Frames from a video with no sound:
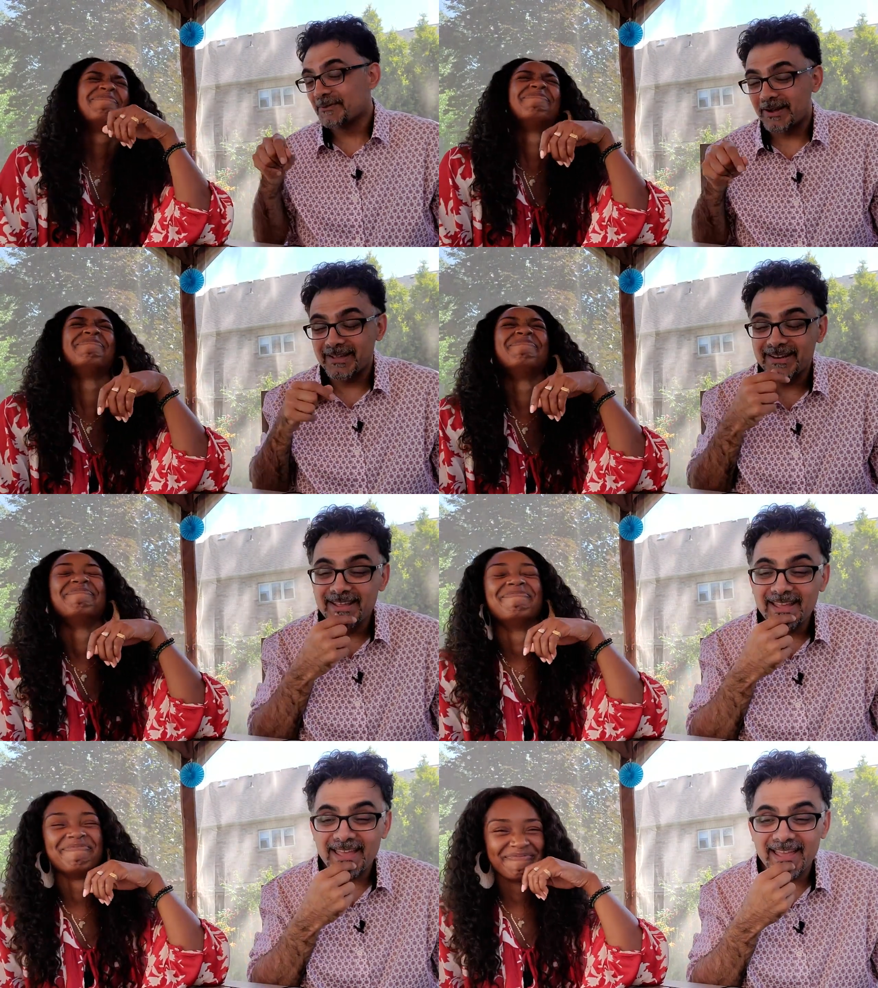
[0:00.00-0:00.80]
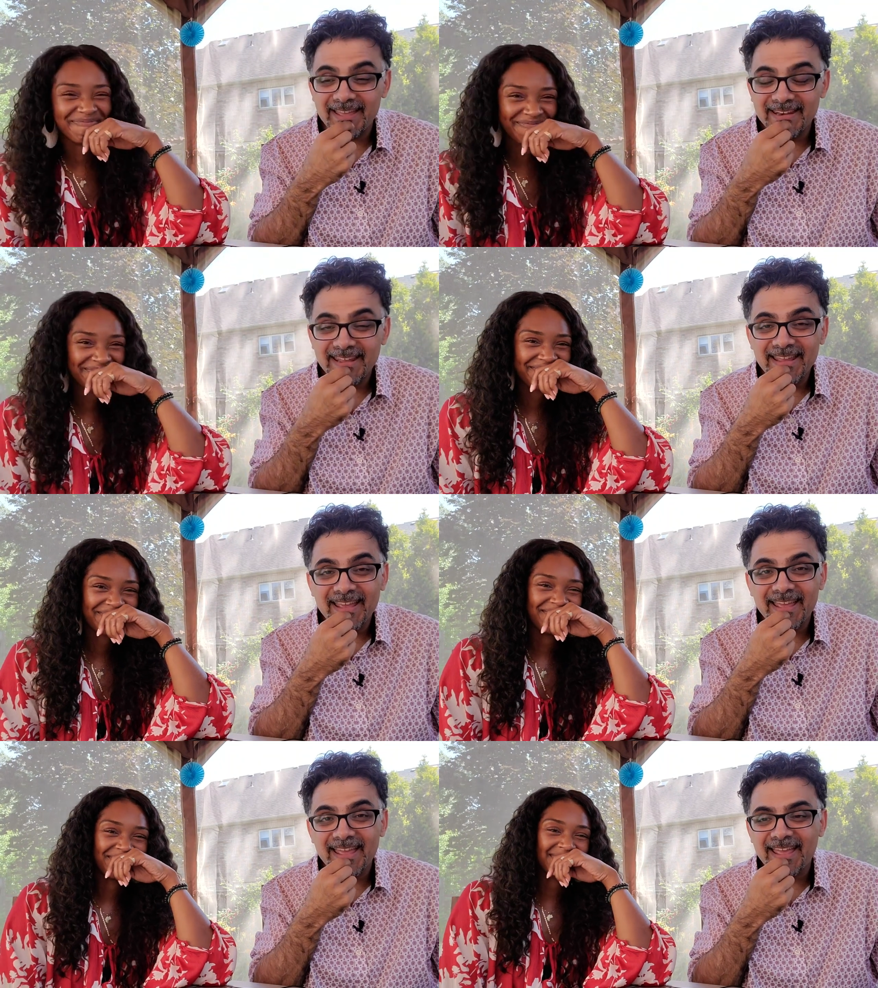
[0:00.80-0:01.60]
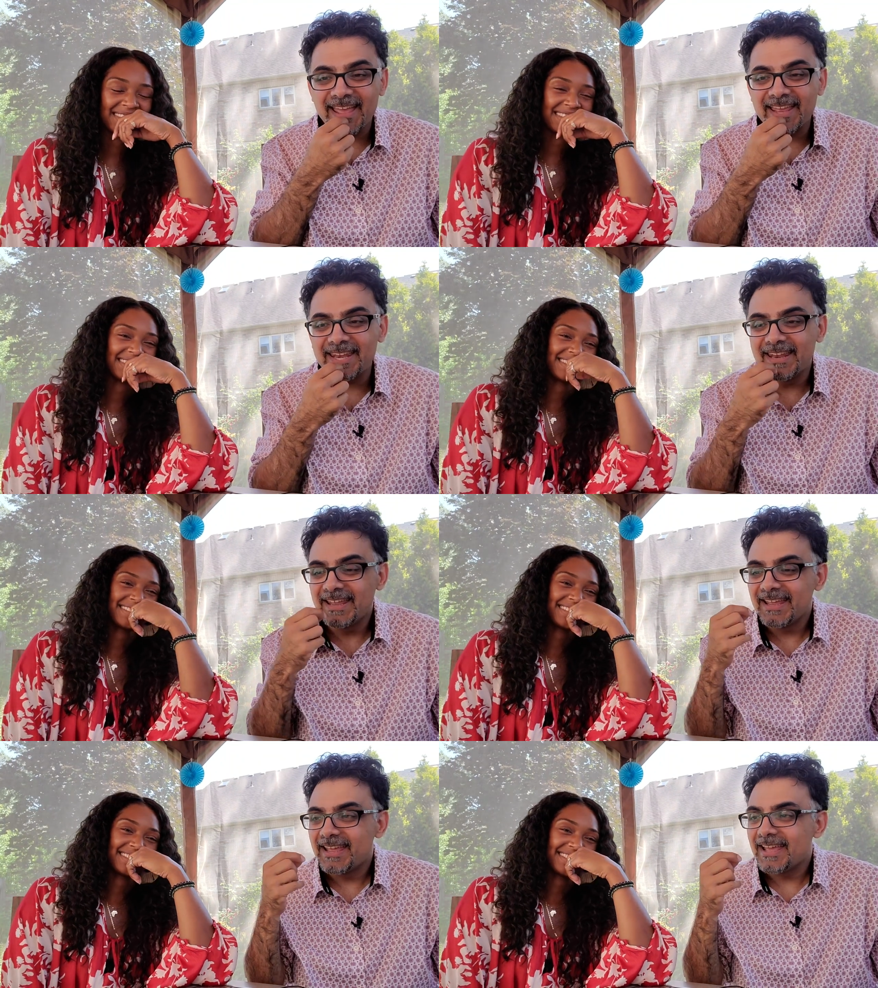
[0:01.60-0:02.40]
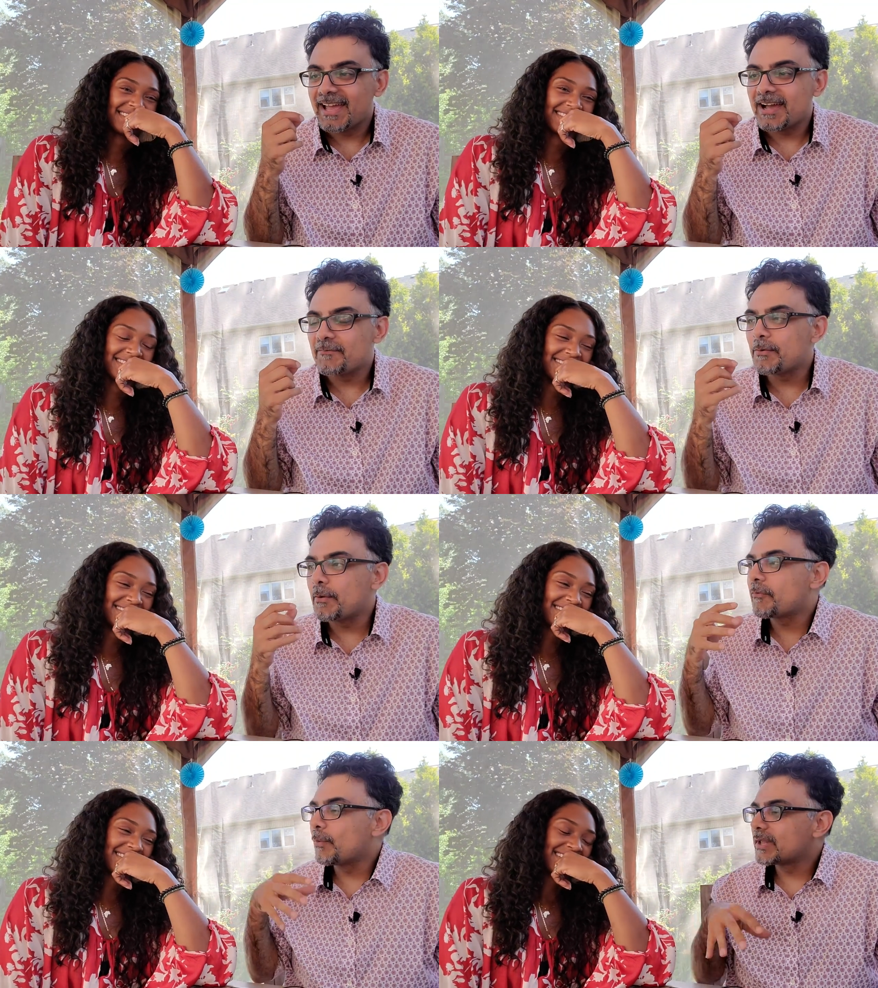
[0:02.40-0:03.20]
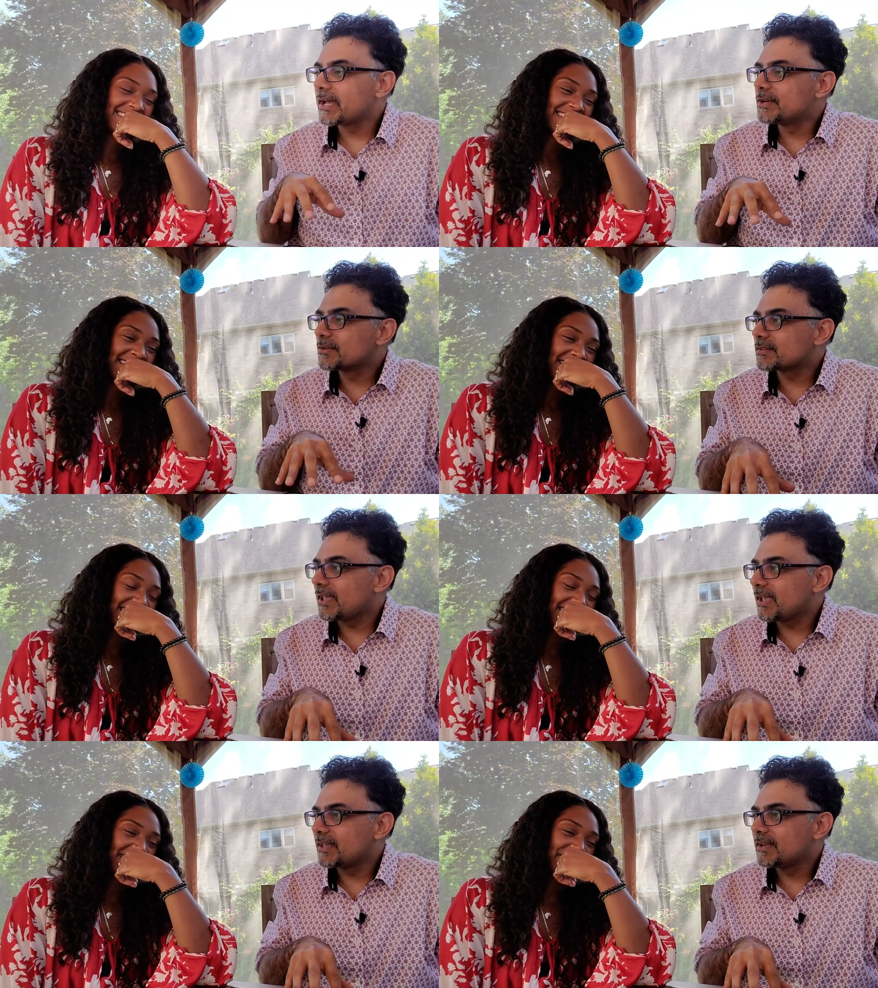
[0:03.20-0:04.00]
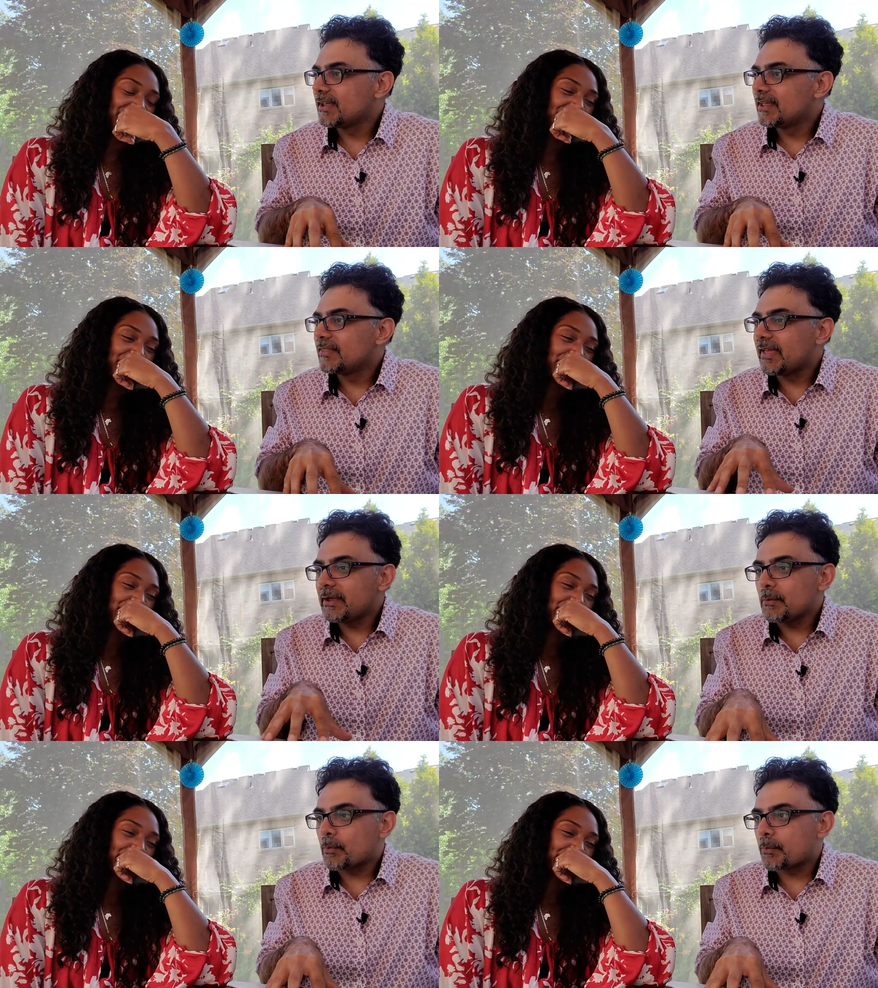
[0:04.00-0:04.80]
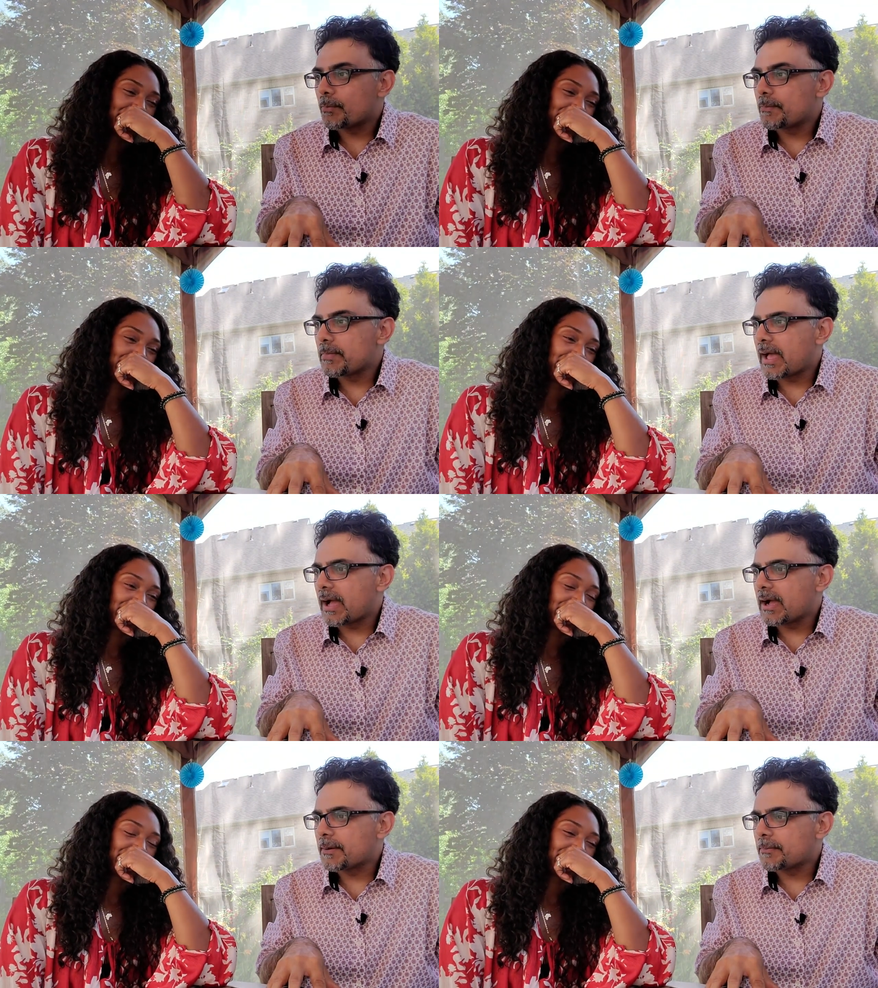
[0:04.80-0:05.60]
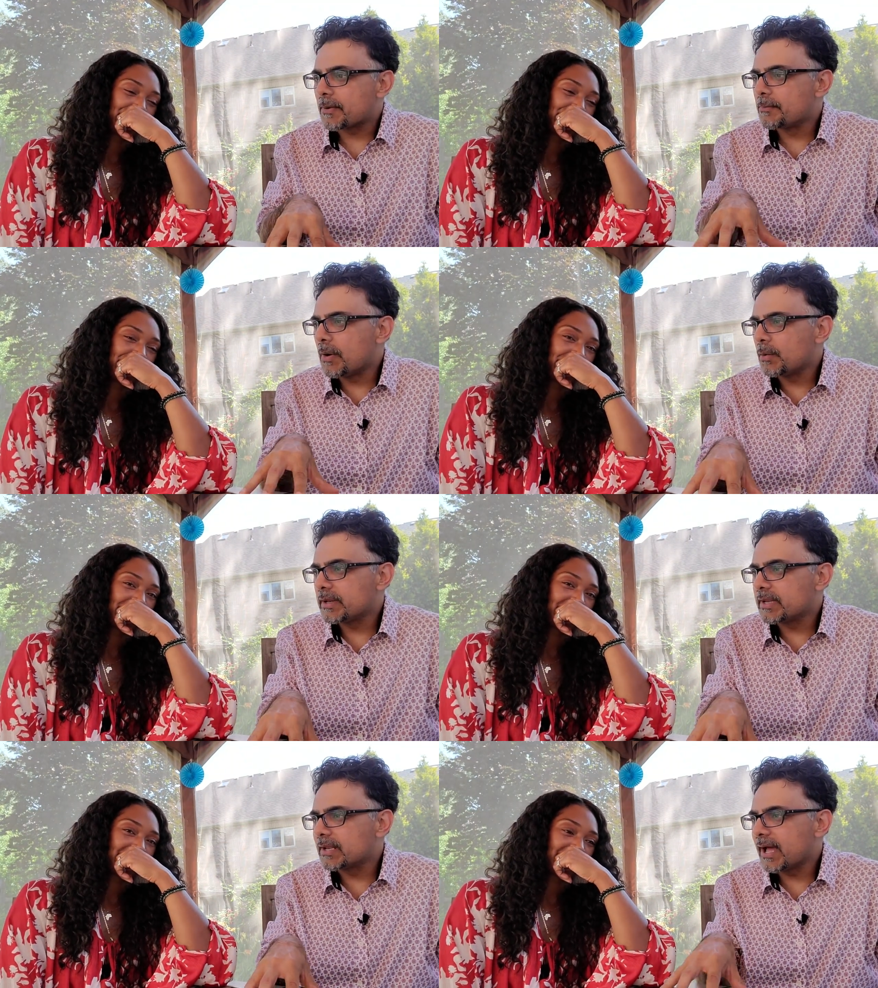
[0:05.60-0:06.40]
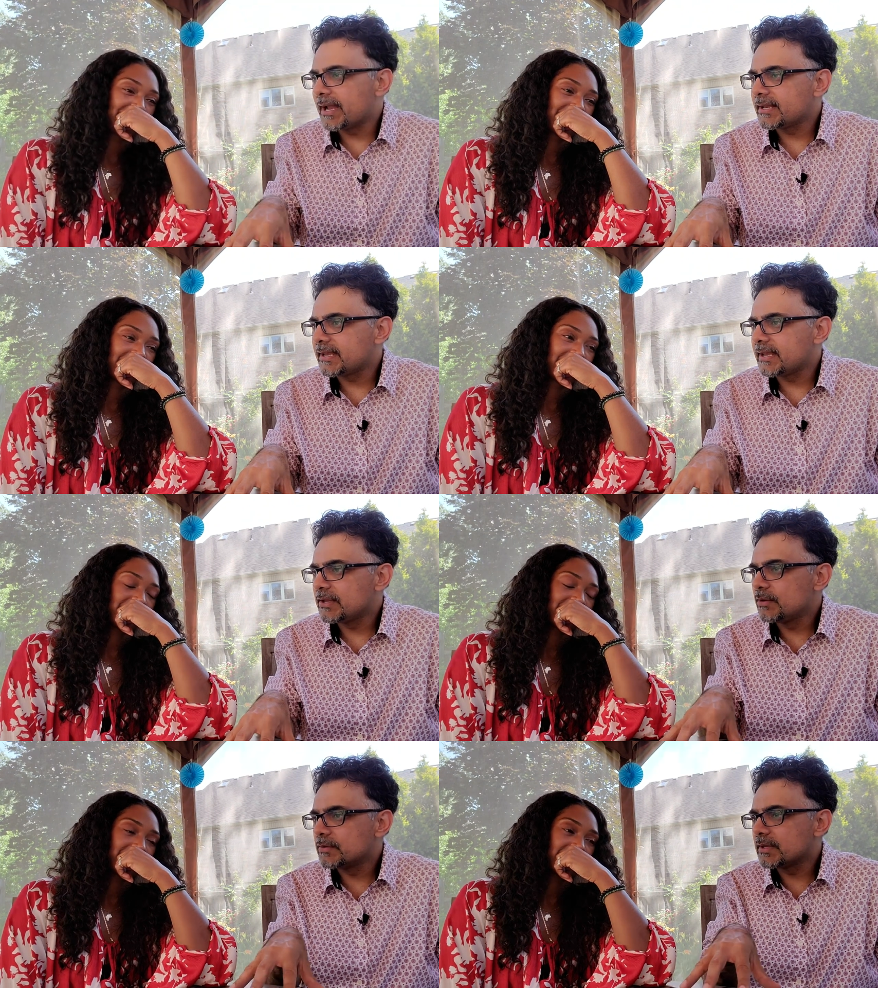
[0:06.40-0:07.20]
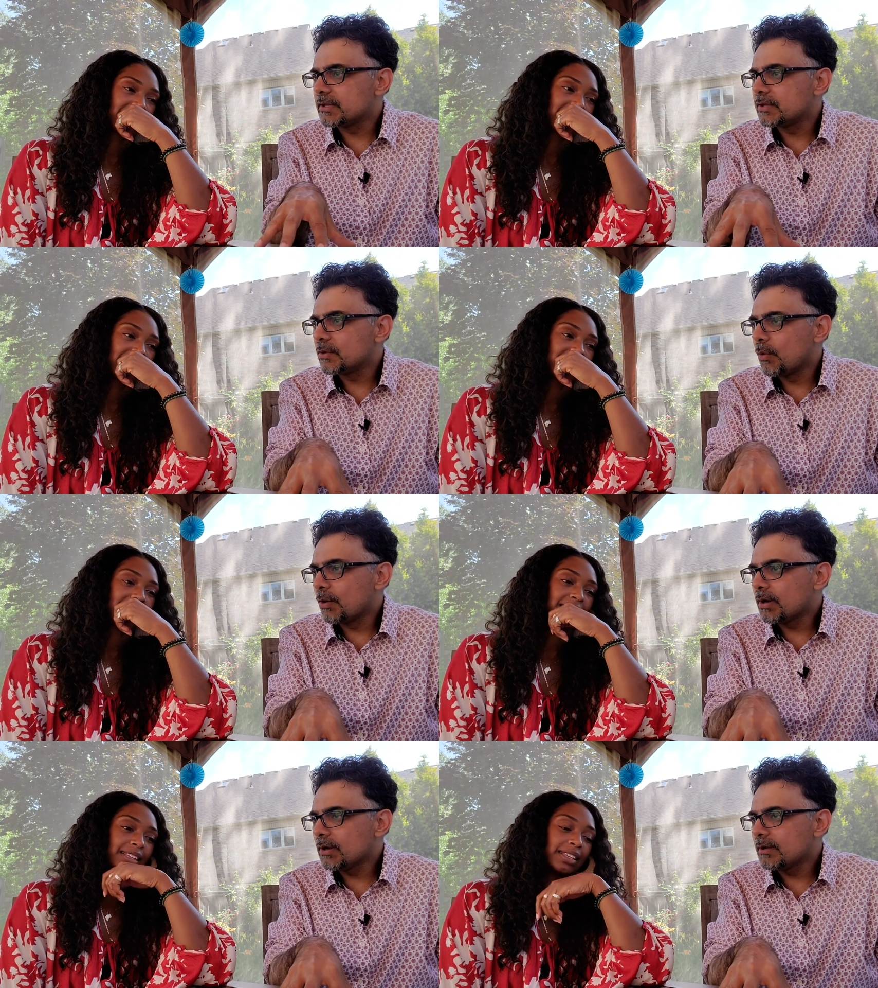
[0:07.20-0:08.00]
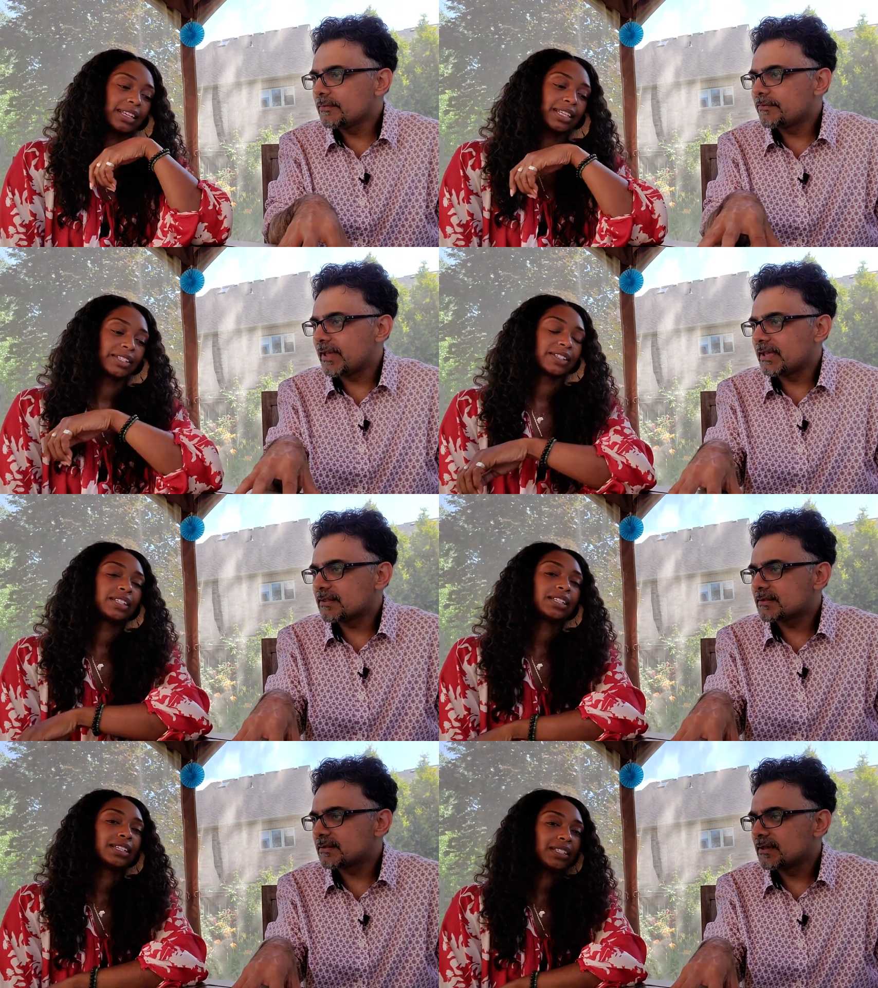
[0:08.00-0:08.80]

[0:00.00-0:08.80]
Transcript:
Speaker 1: right? And and, and from, from what I understand, mm-hmm. they promoted Lion King using your face